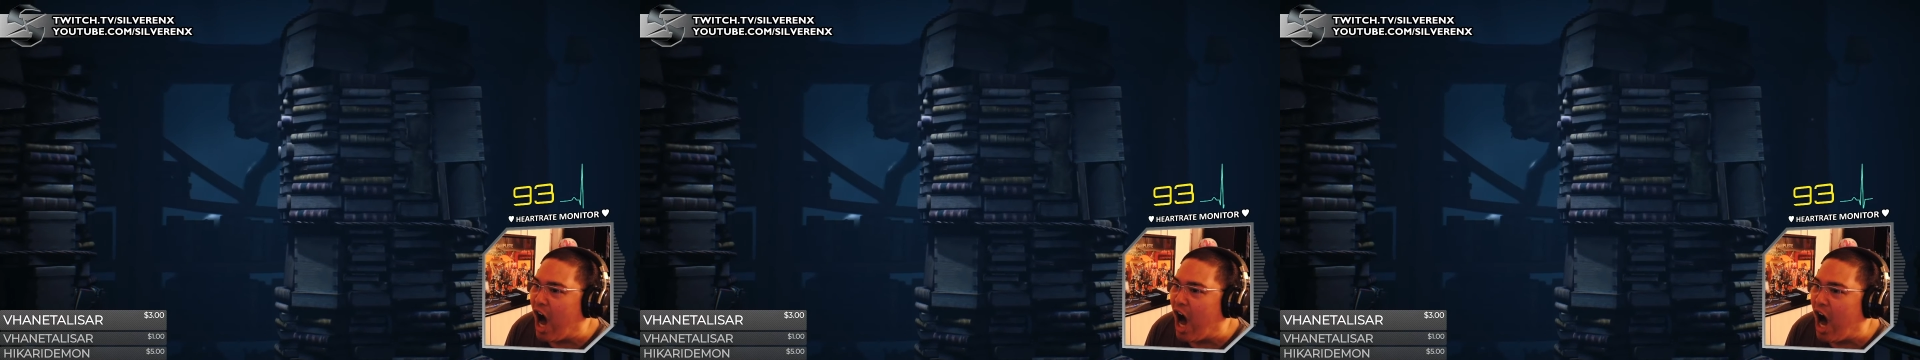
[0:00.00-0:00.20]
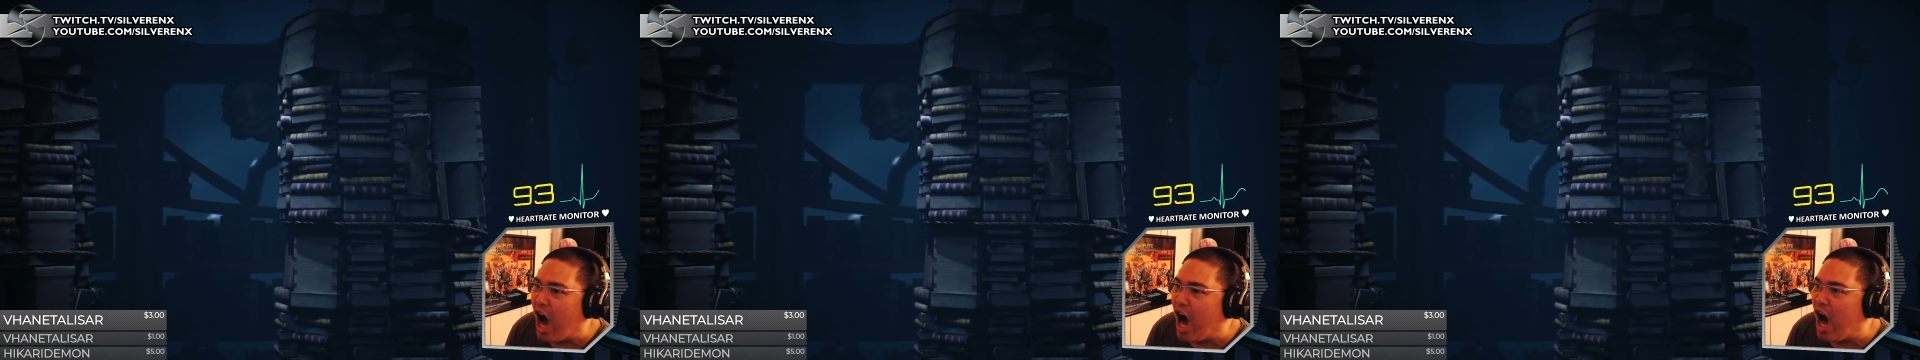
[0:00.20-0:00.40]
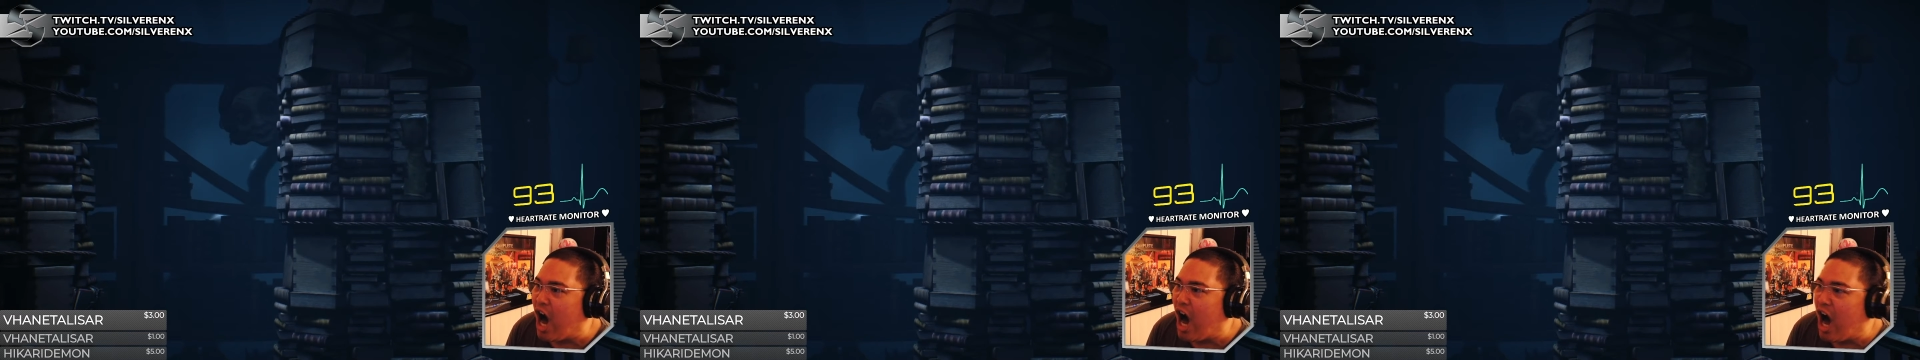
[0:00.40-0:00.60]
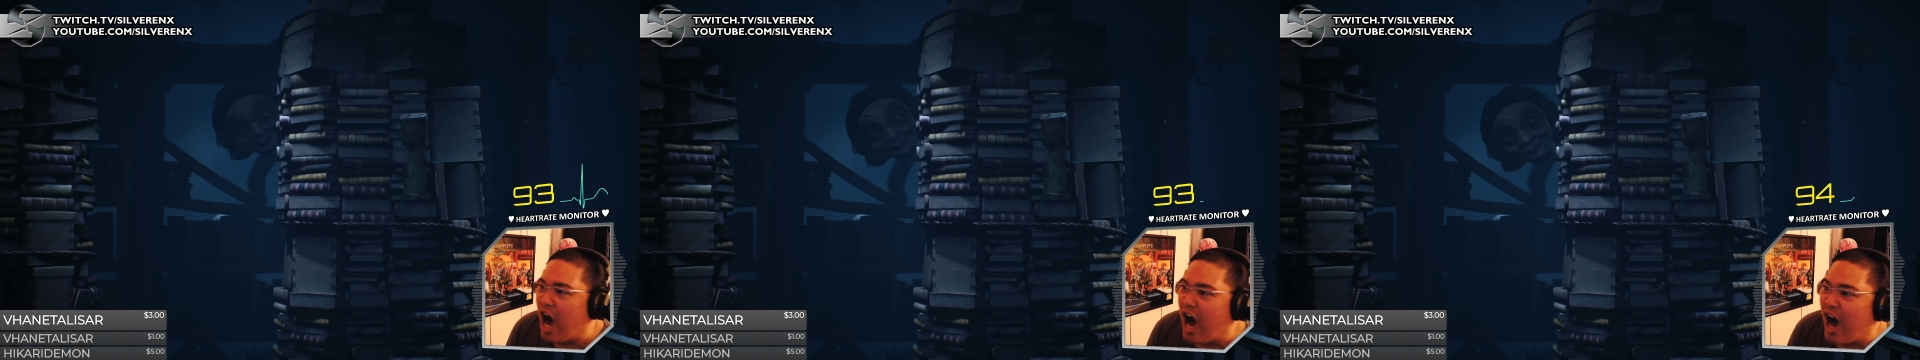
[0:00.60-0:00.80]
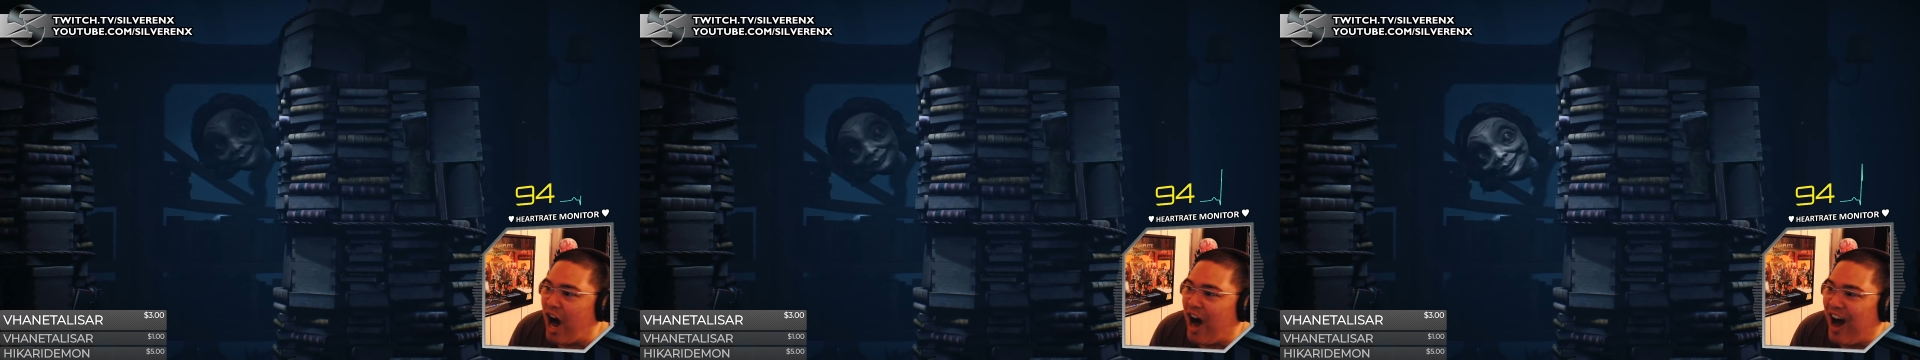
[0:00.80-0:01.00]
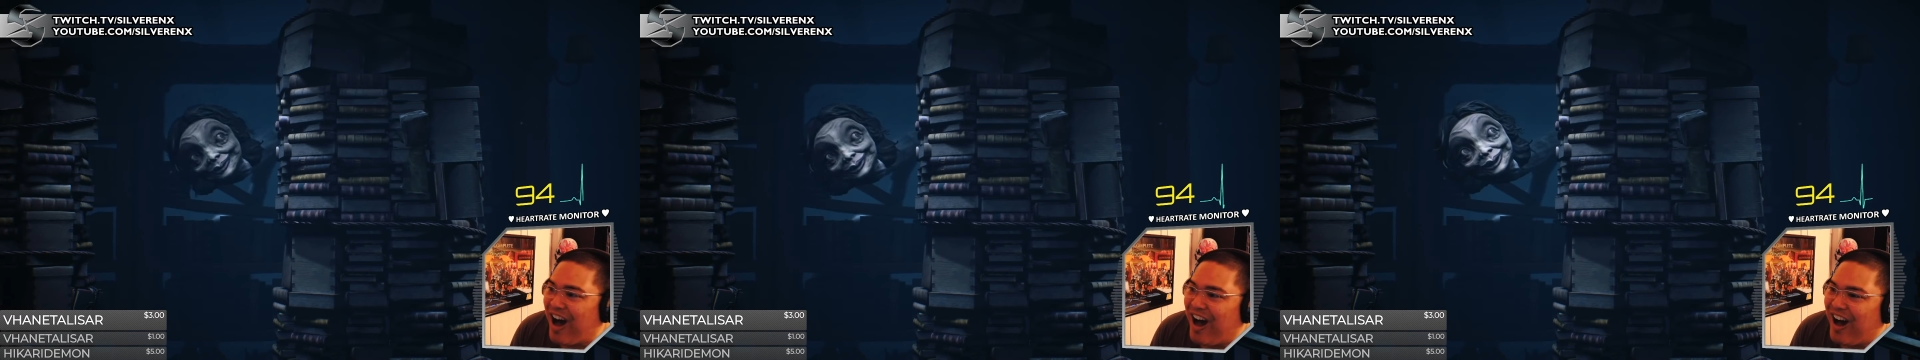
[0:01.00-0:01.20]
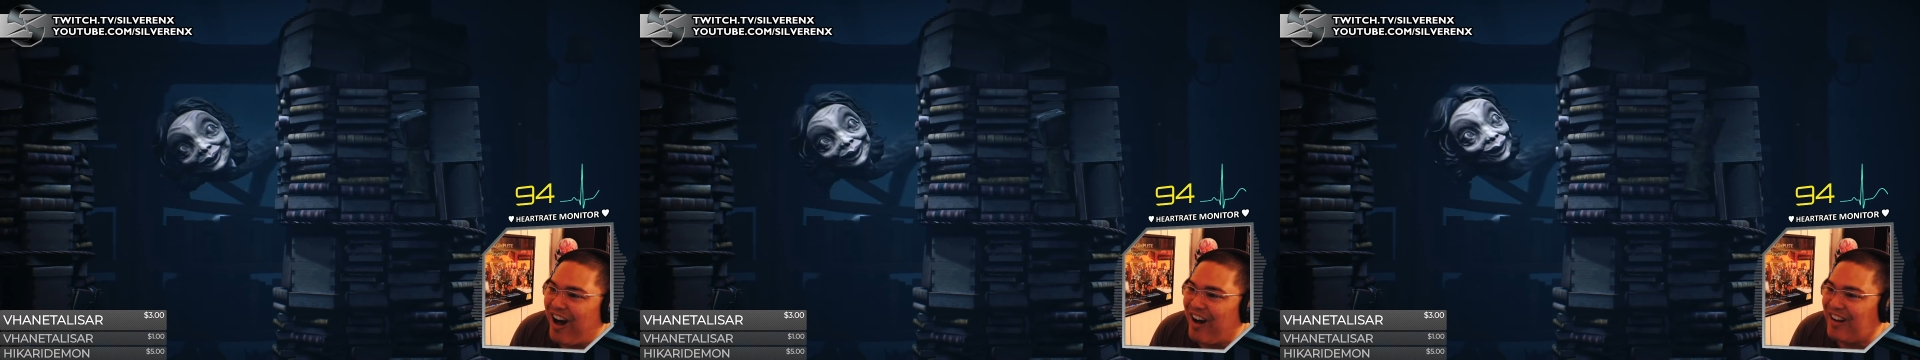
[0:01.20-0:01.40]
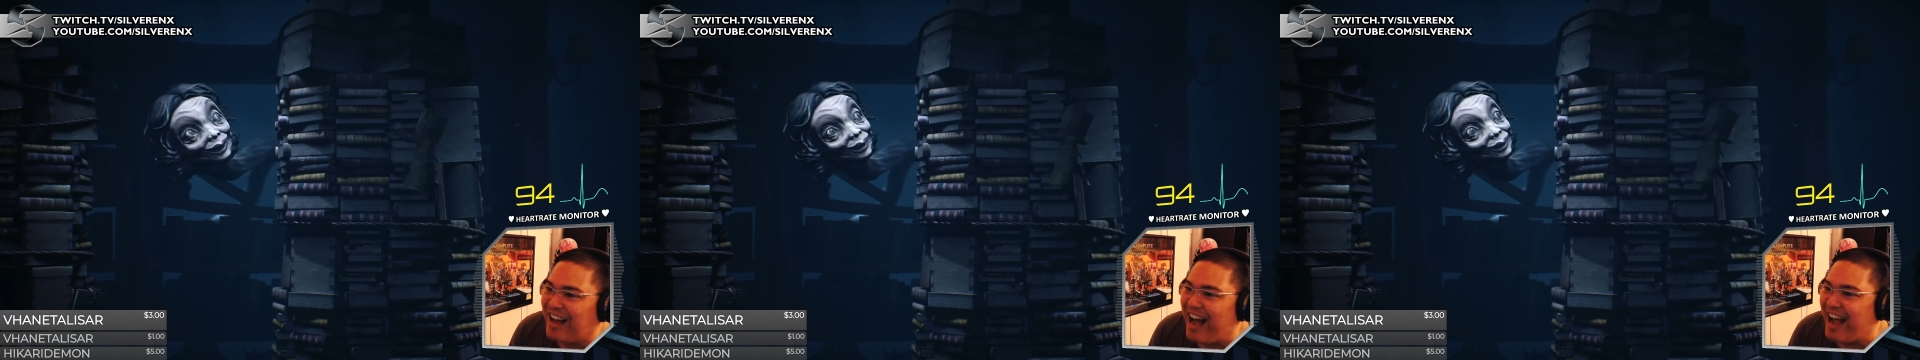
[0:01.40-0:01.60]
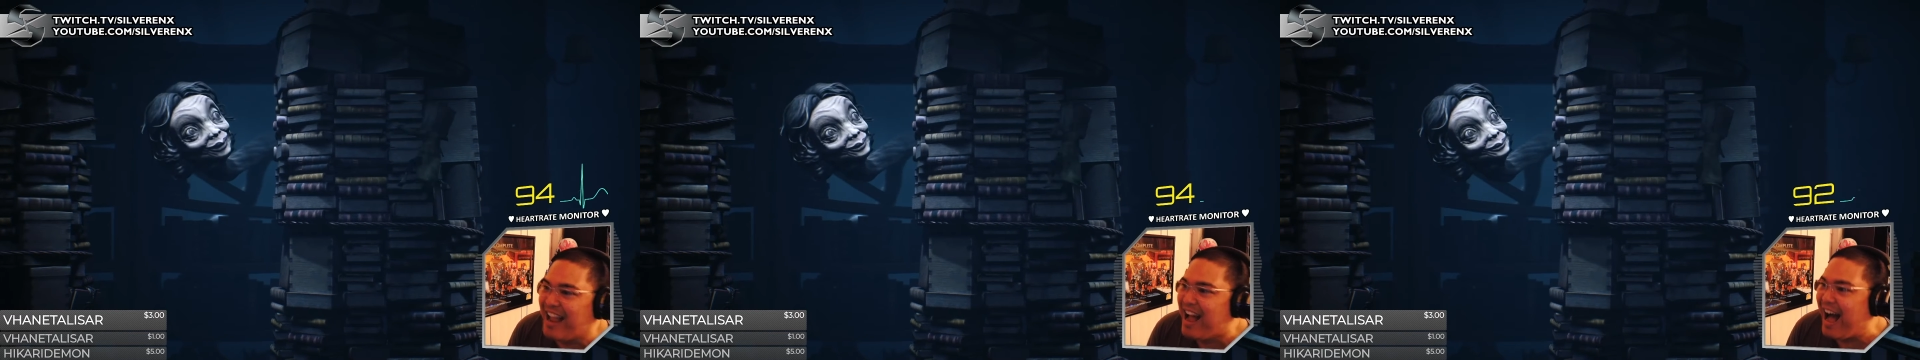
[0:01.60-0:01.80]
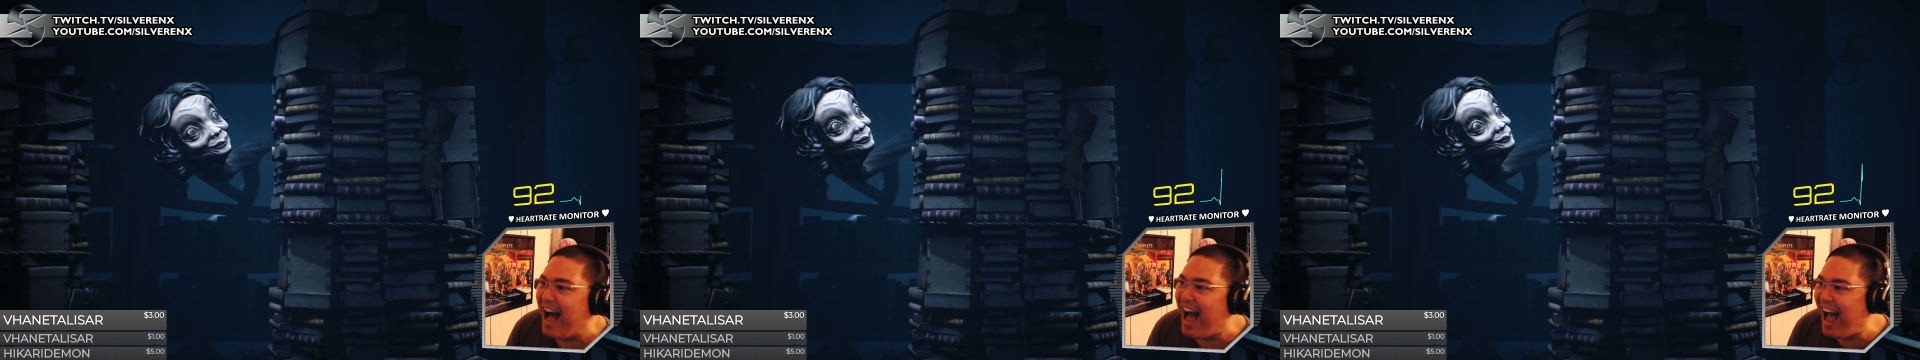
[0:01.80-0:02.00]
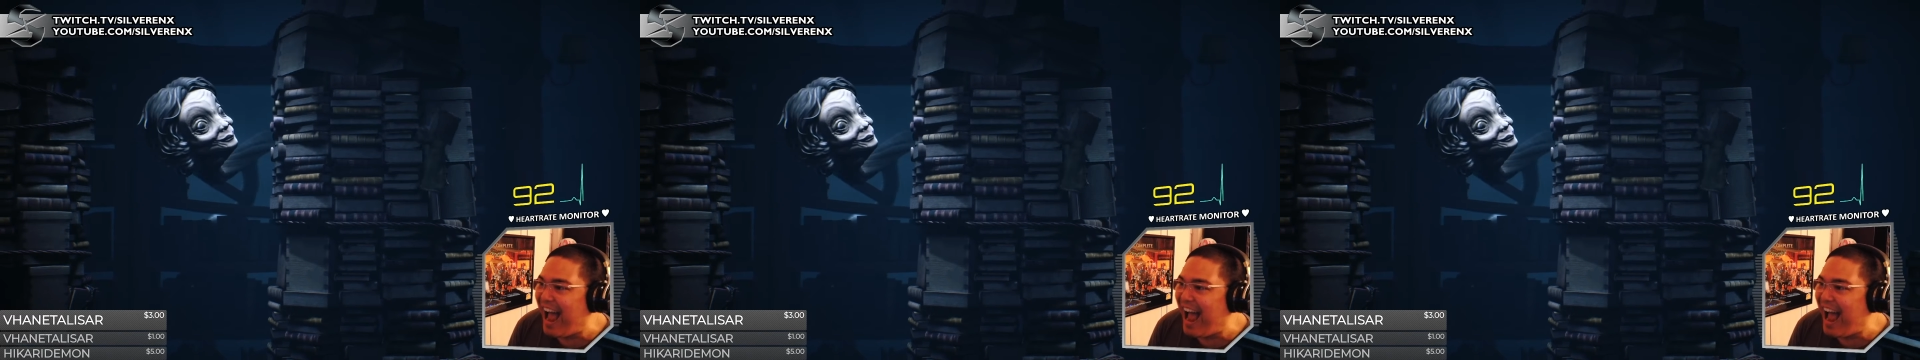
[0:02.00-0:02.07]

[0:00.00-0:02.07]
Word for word: god. Ah, ah,